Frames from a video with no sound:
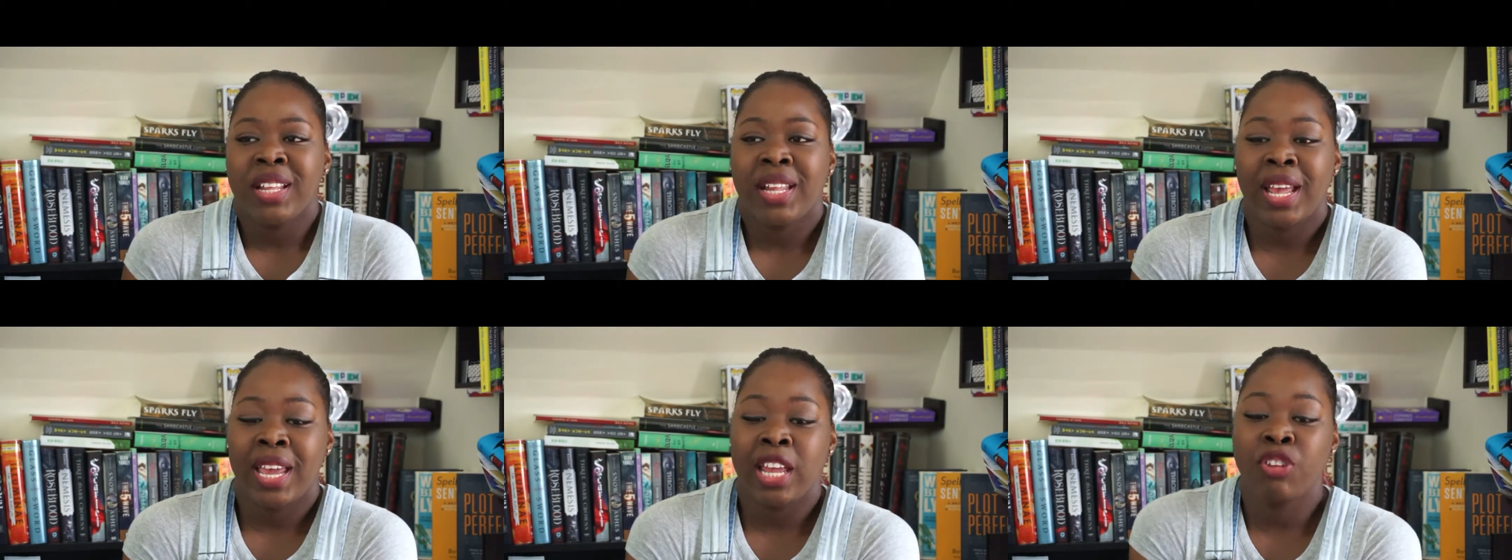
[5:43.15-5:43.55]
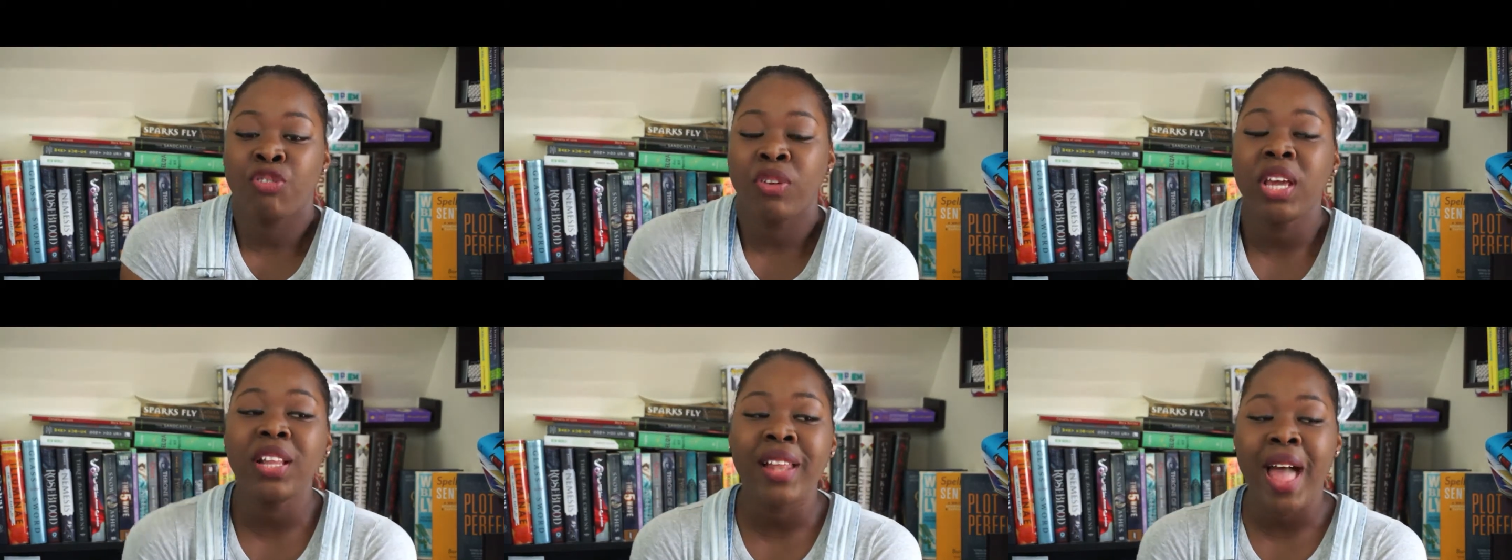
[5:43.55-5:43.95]
Like in
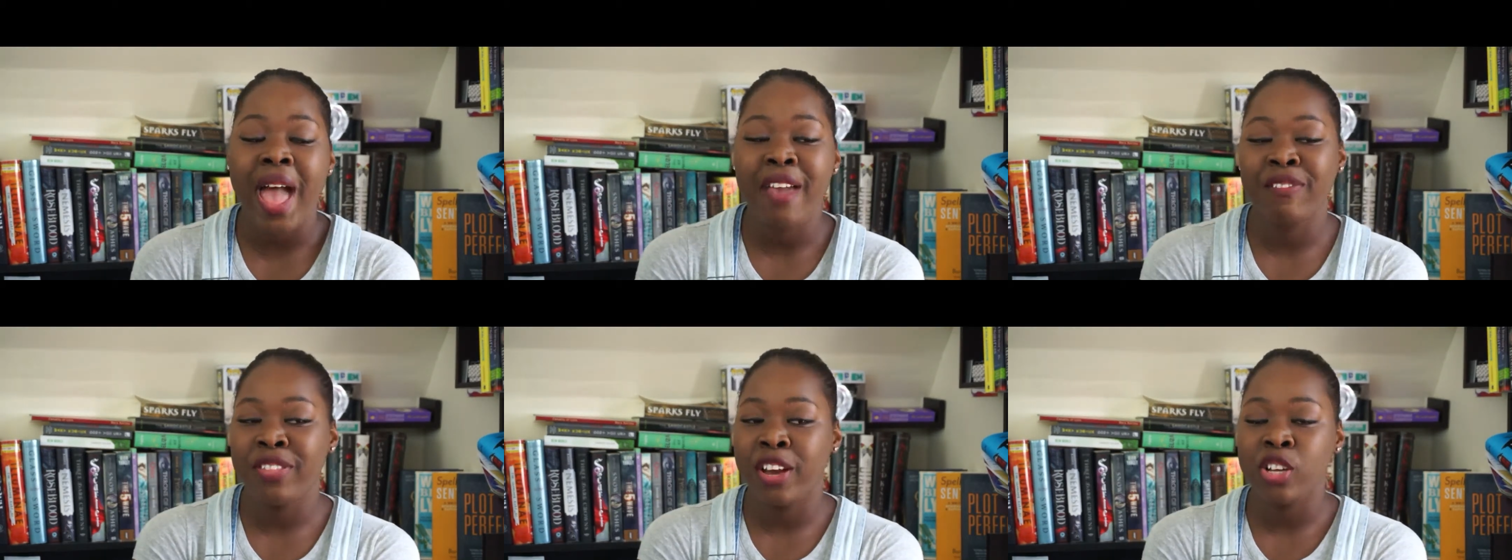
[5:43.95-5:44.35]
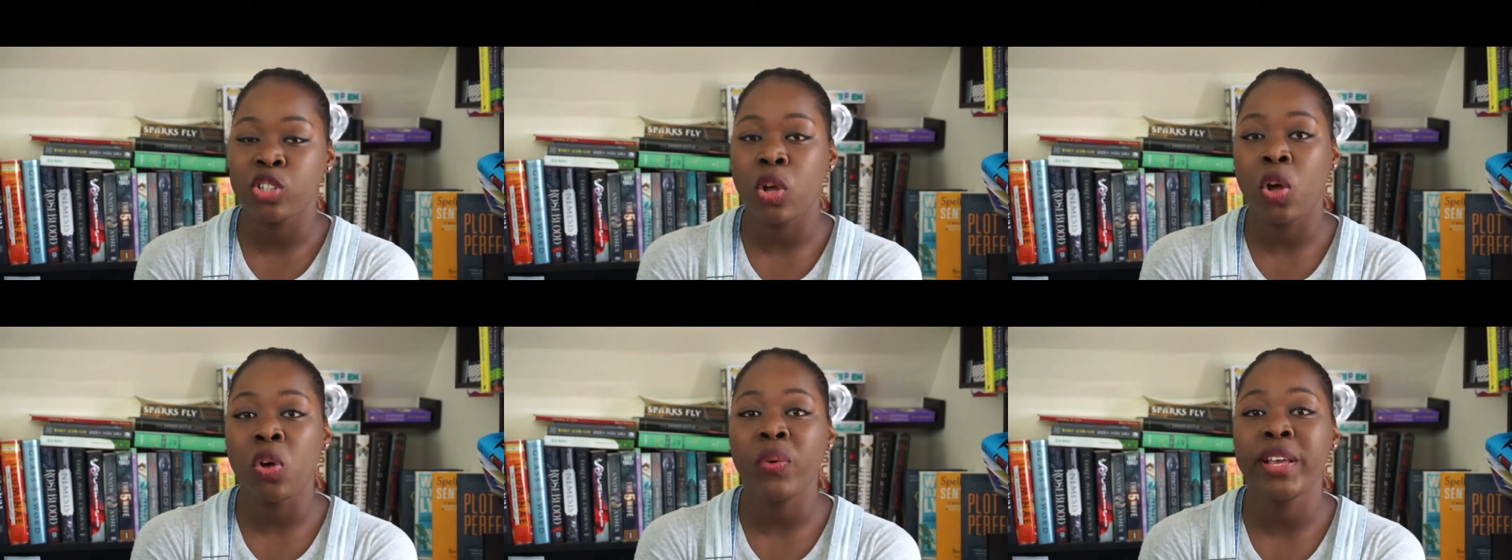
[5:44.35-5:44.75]
real life, there's
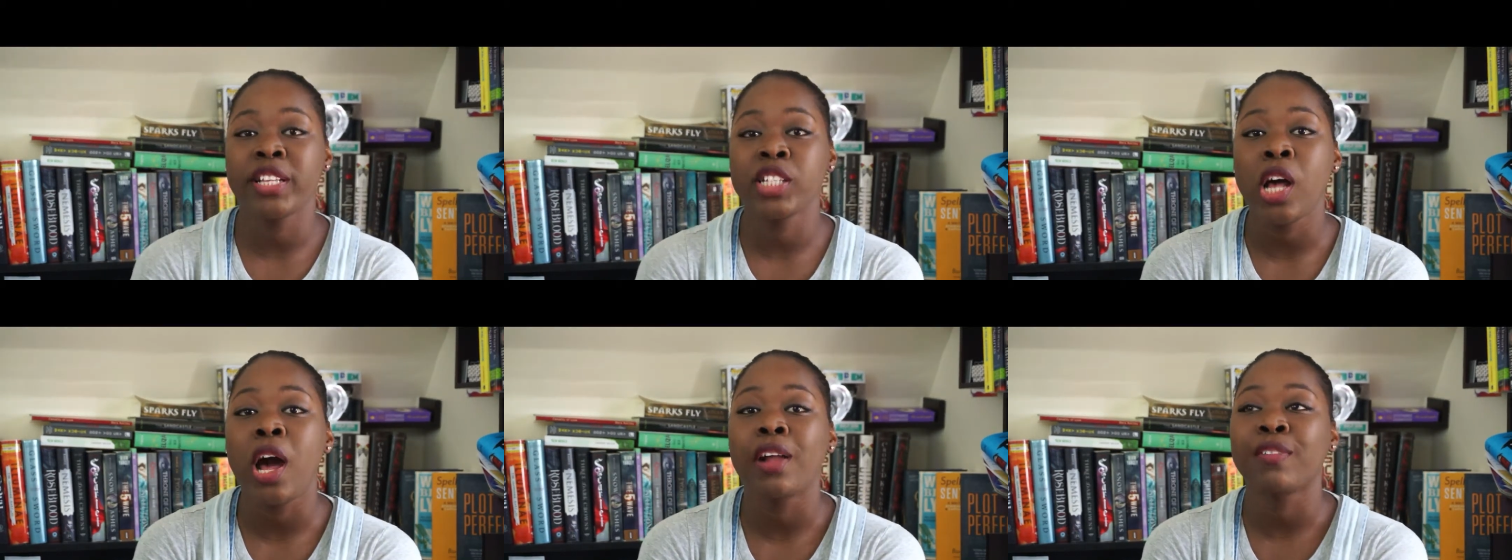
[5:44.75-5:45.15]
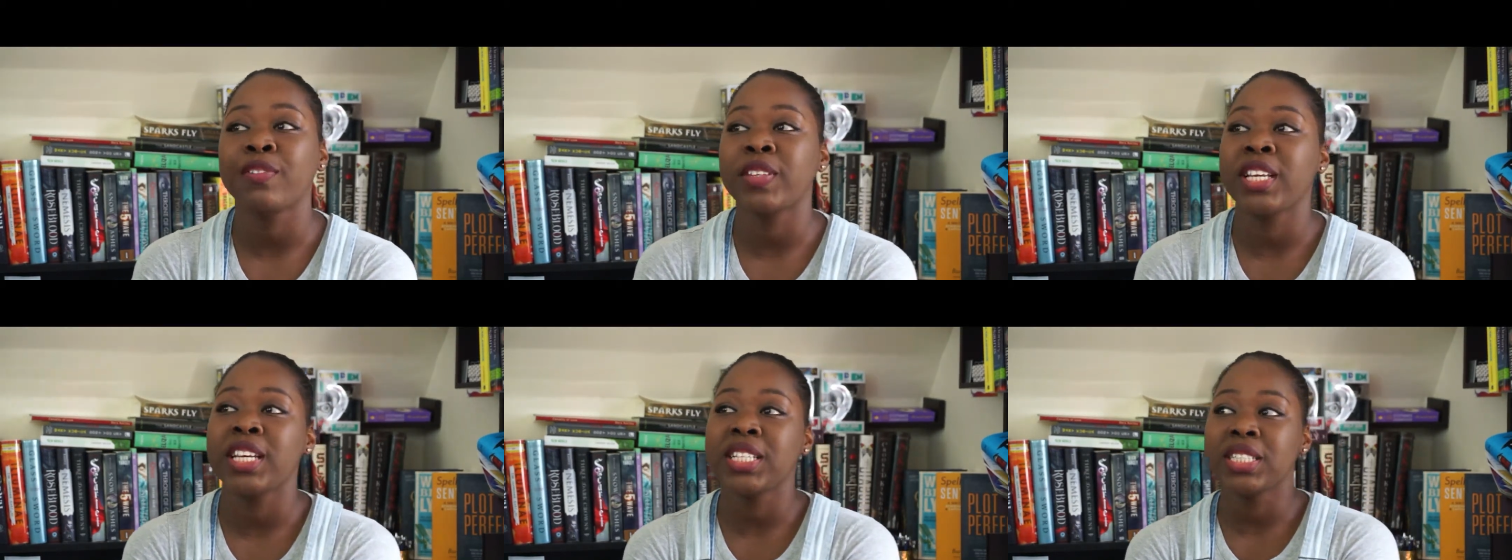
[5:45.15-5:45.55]
always
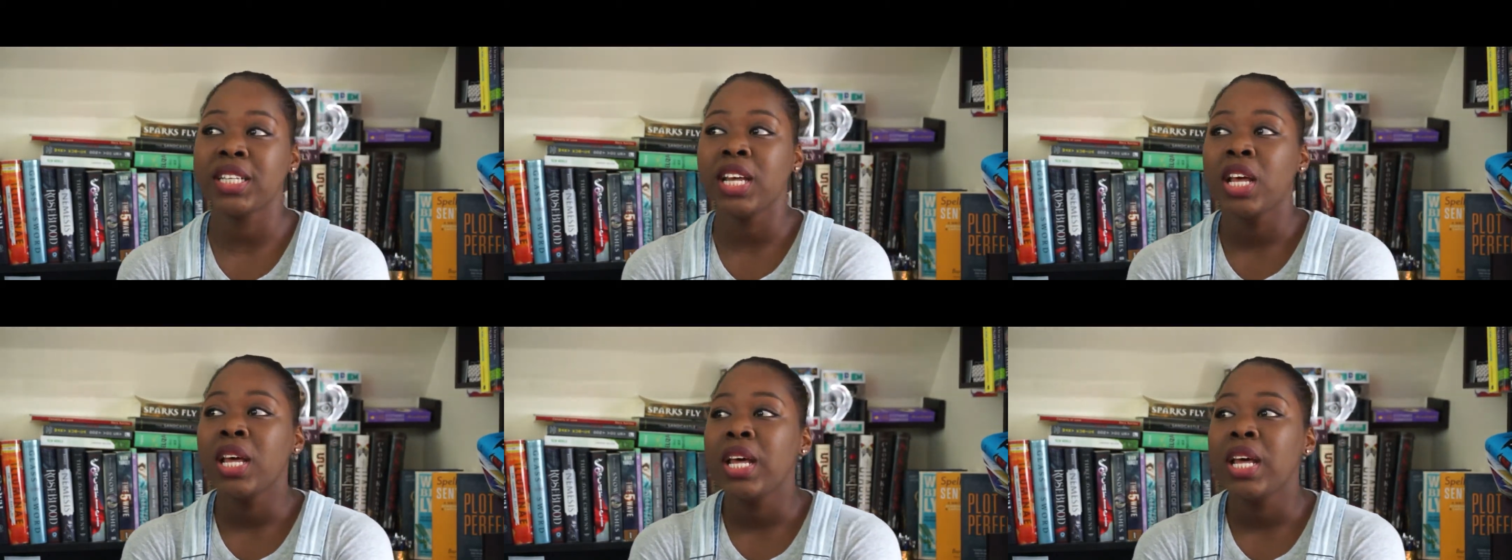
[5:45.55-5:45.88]
conflict